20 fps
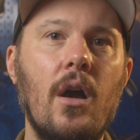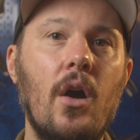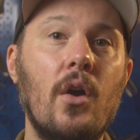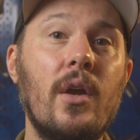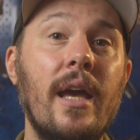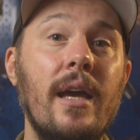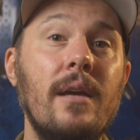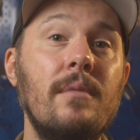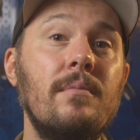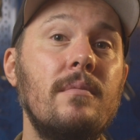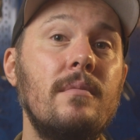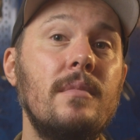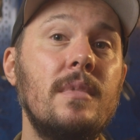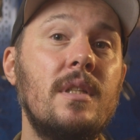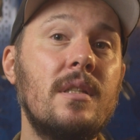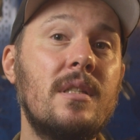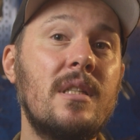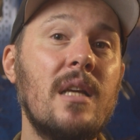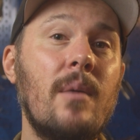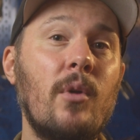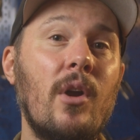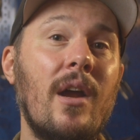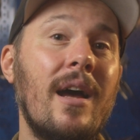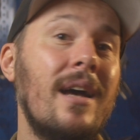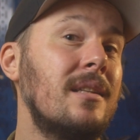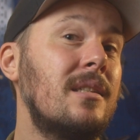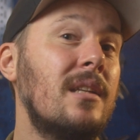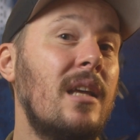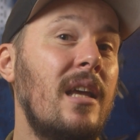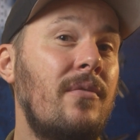Okay. To
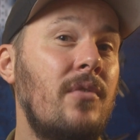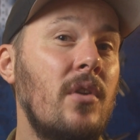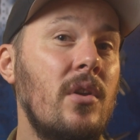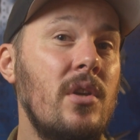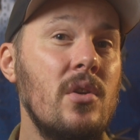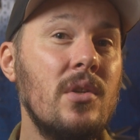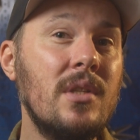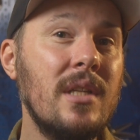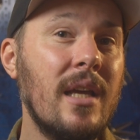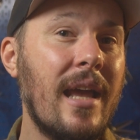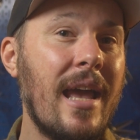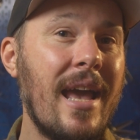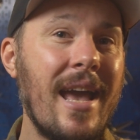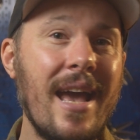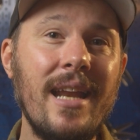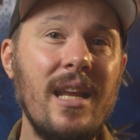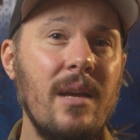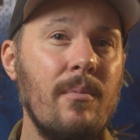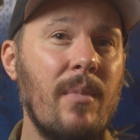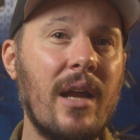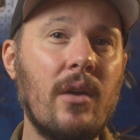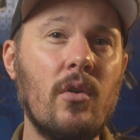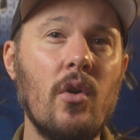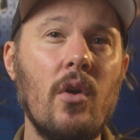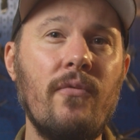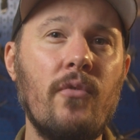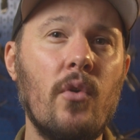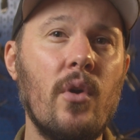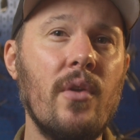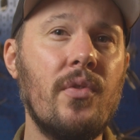summarize, if you're using any
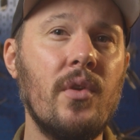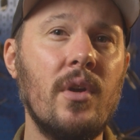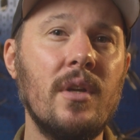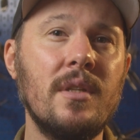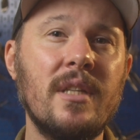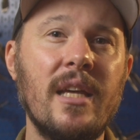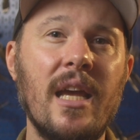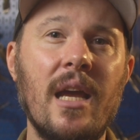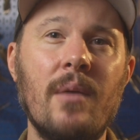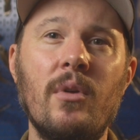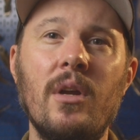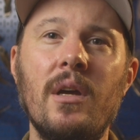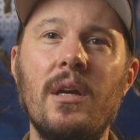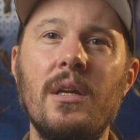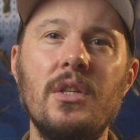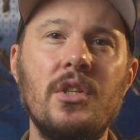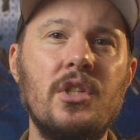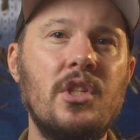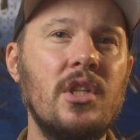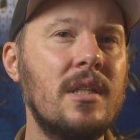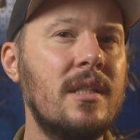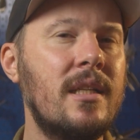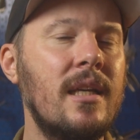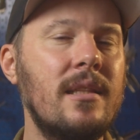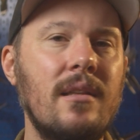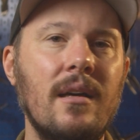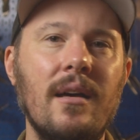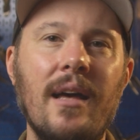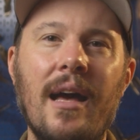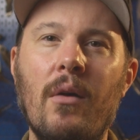micro four thirds camera, just
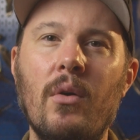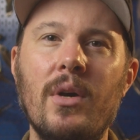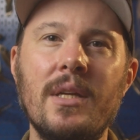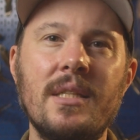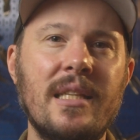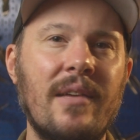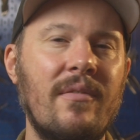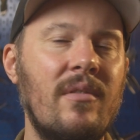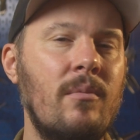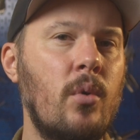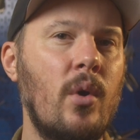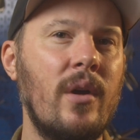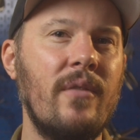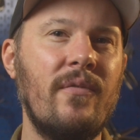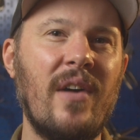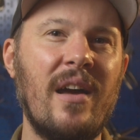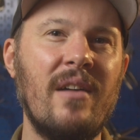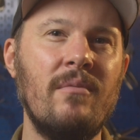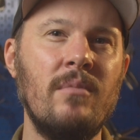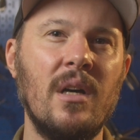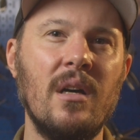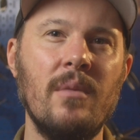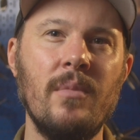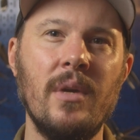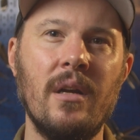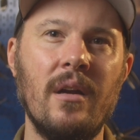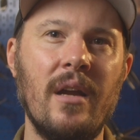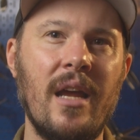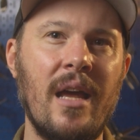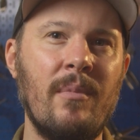get the Laowa 7.5mm
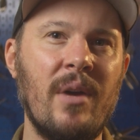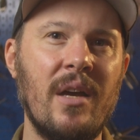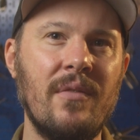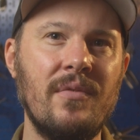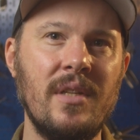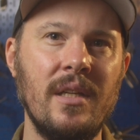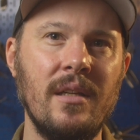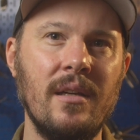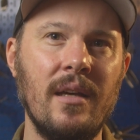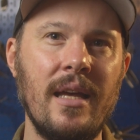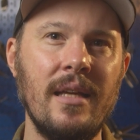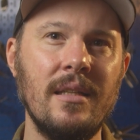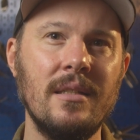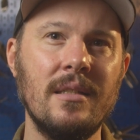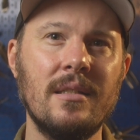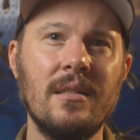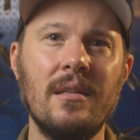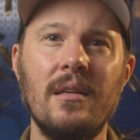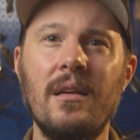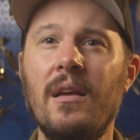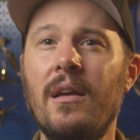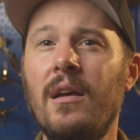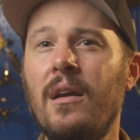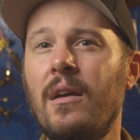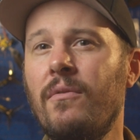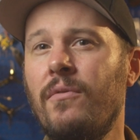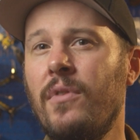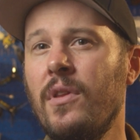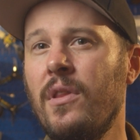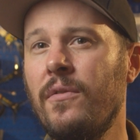MFT lens.
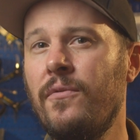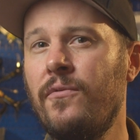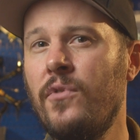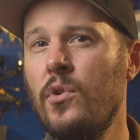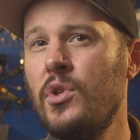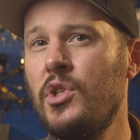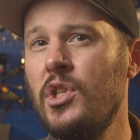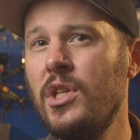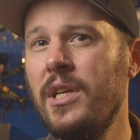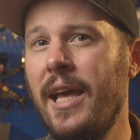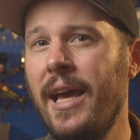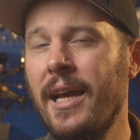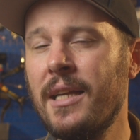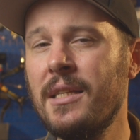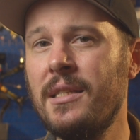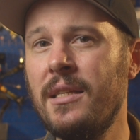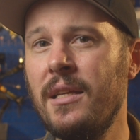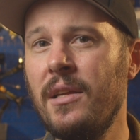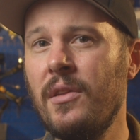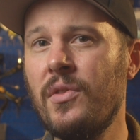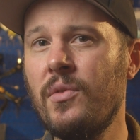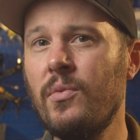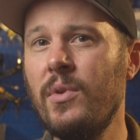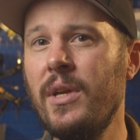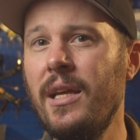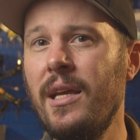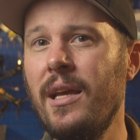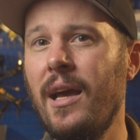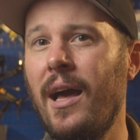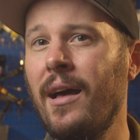For the Fuji
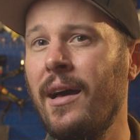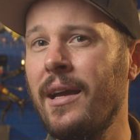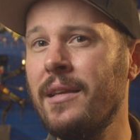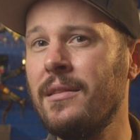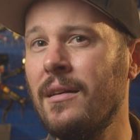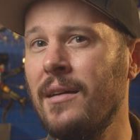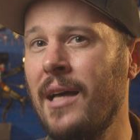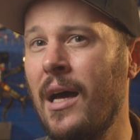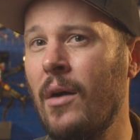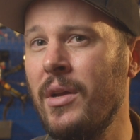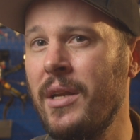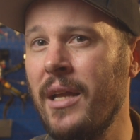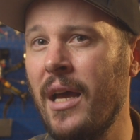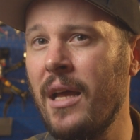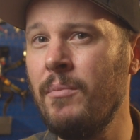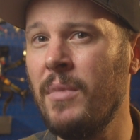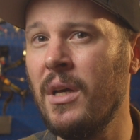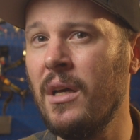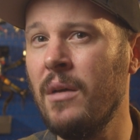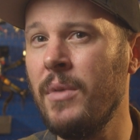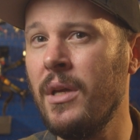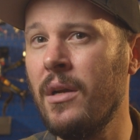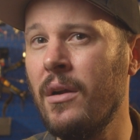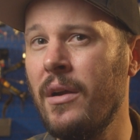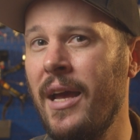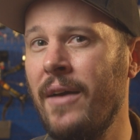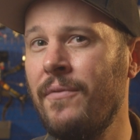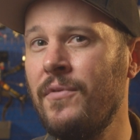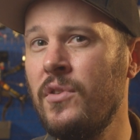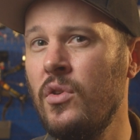X-T3, I like the Laowa
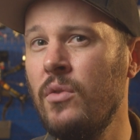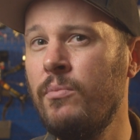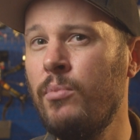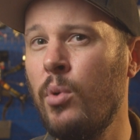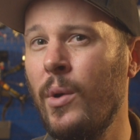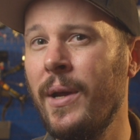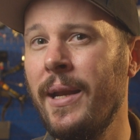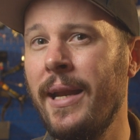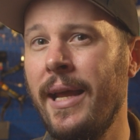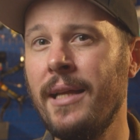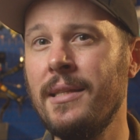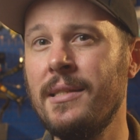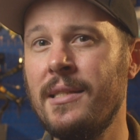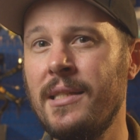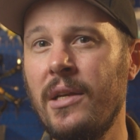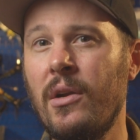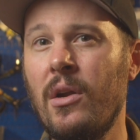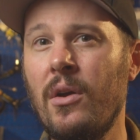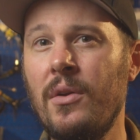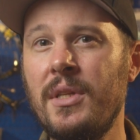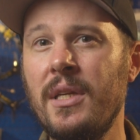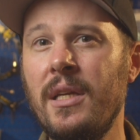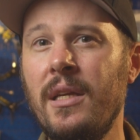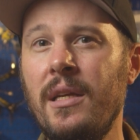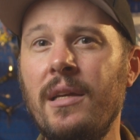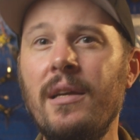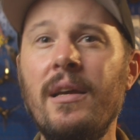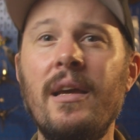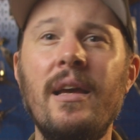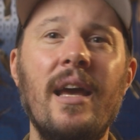9mm f2.8
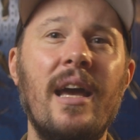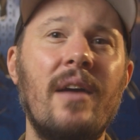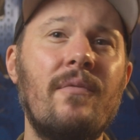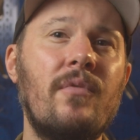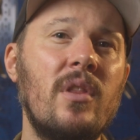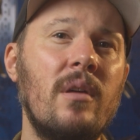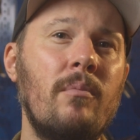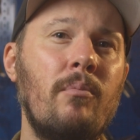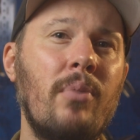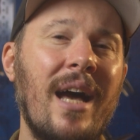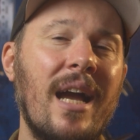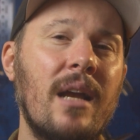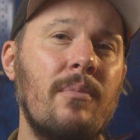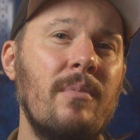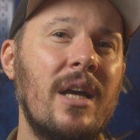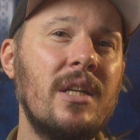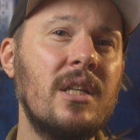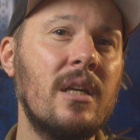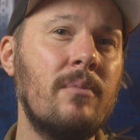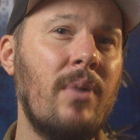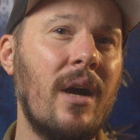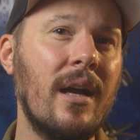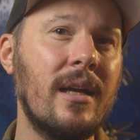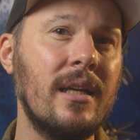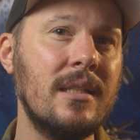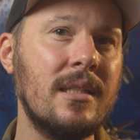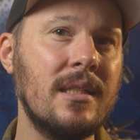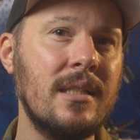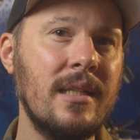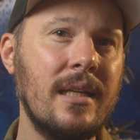Zero-D, and for the Blackmagic
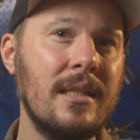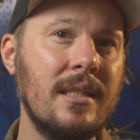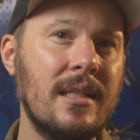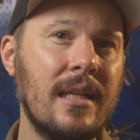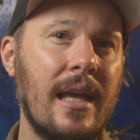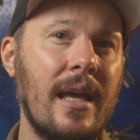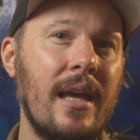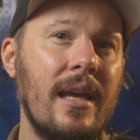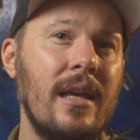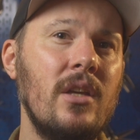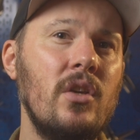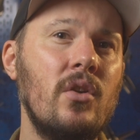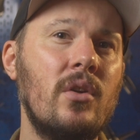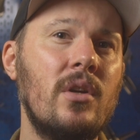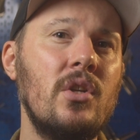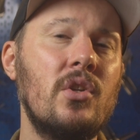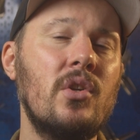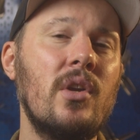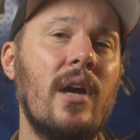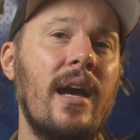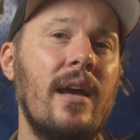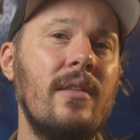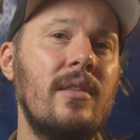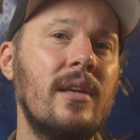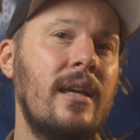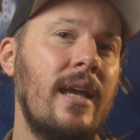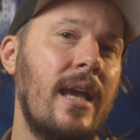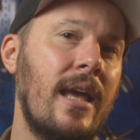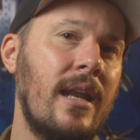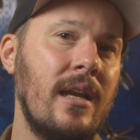Pocket 6K, you can try
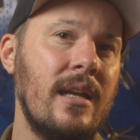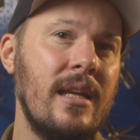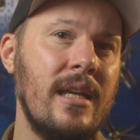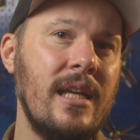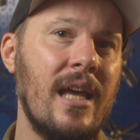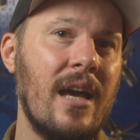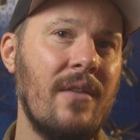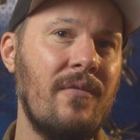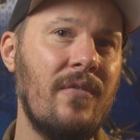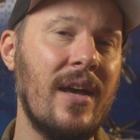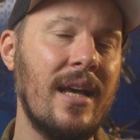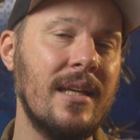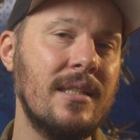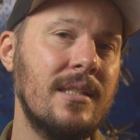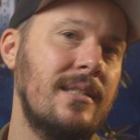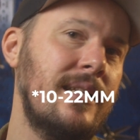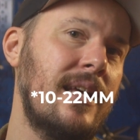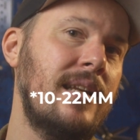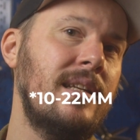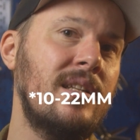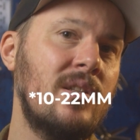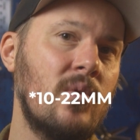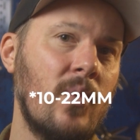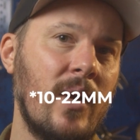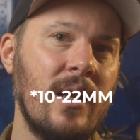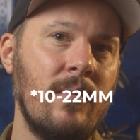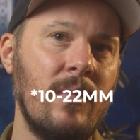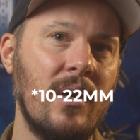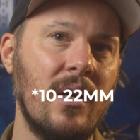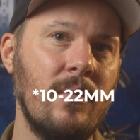the Canon EFS
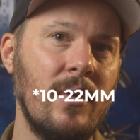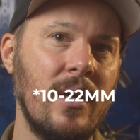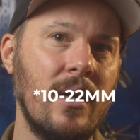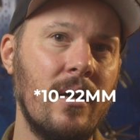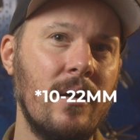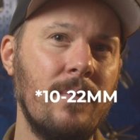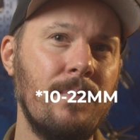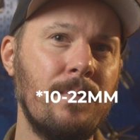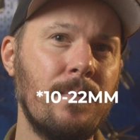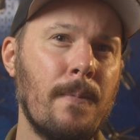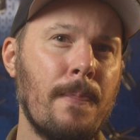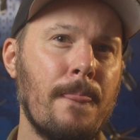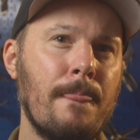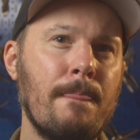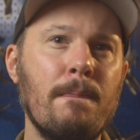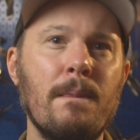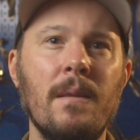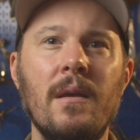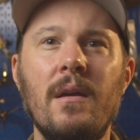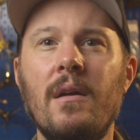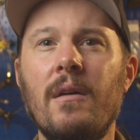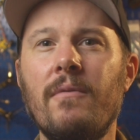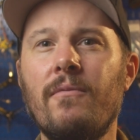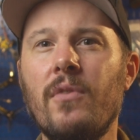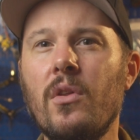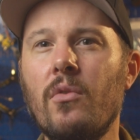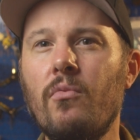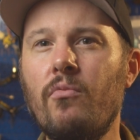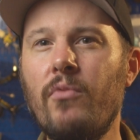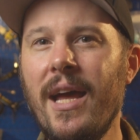10-20mm.
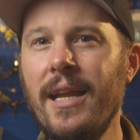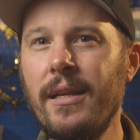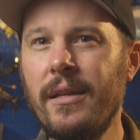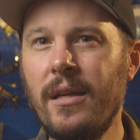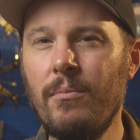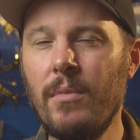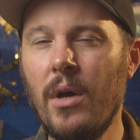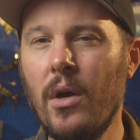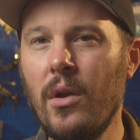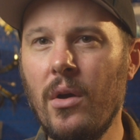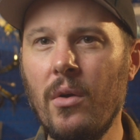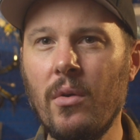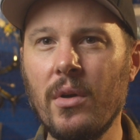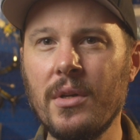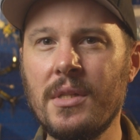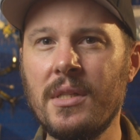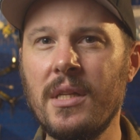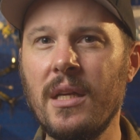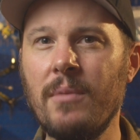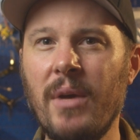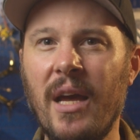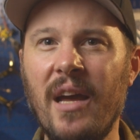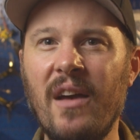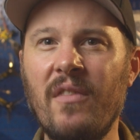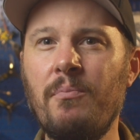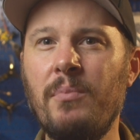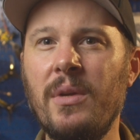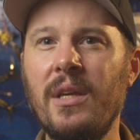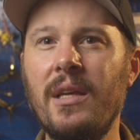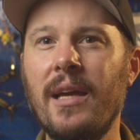For the RED Komodo or Sigma
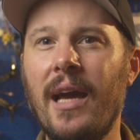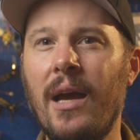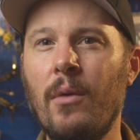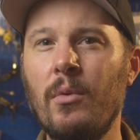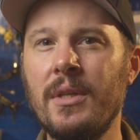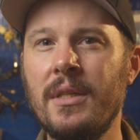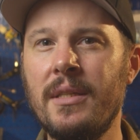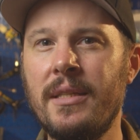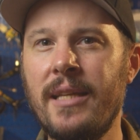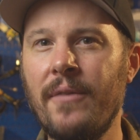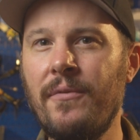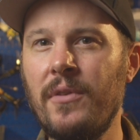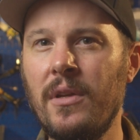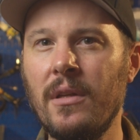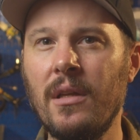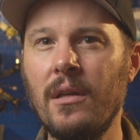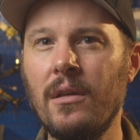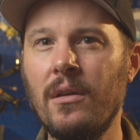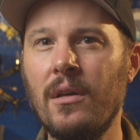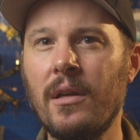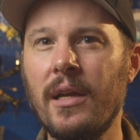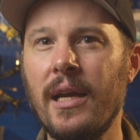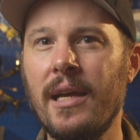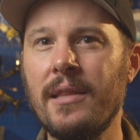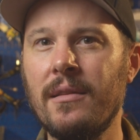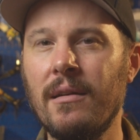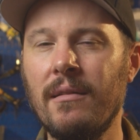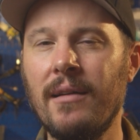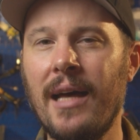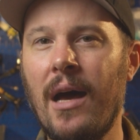FP, I would definitely look
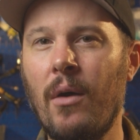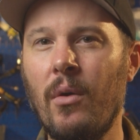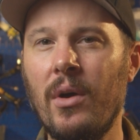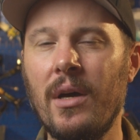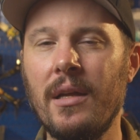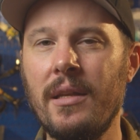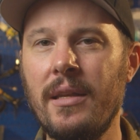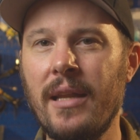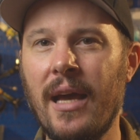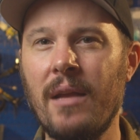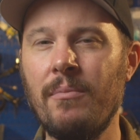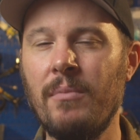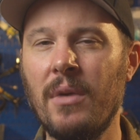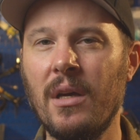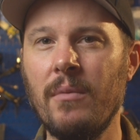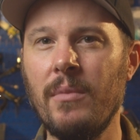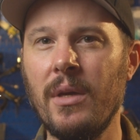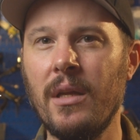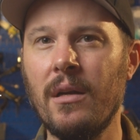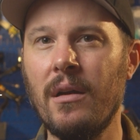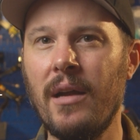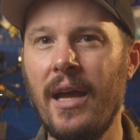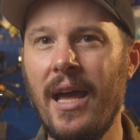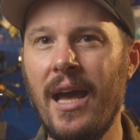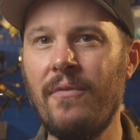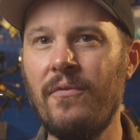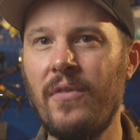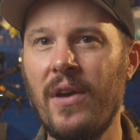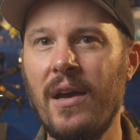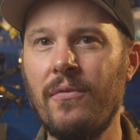at the Laowa 9mm
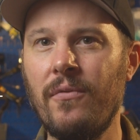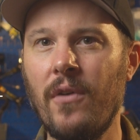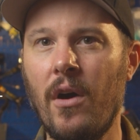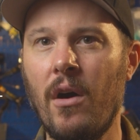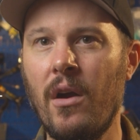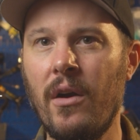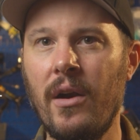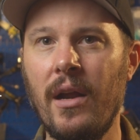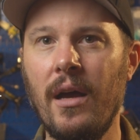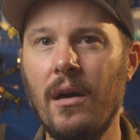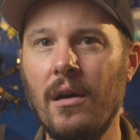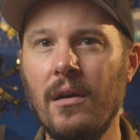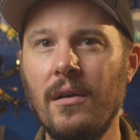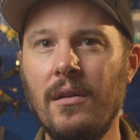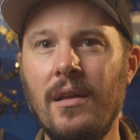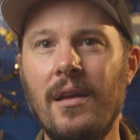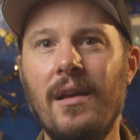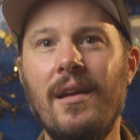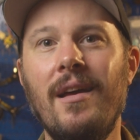FF-RL.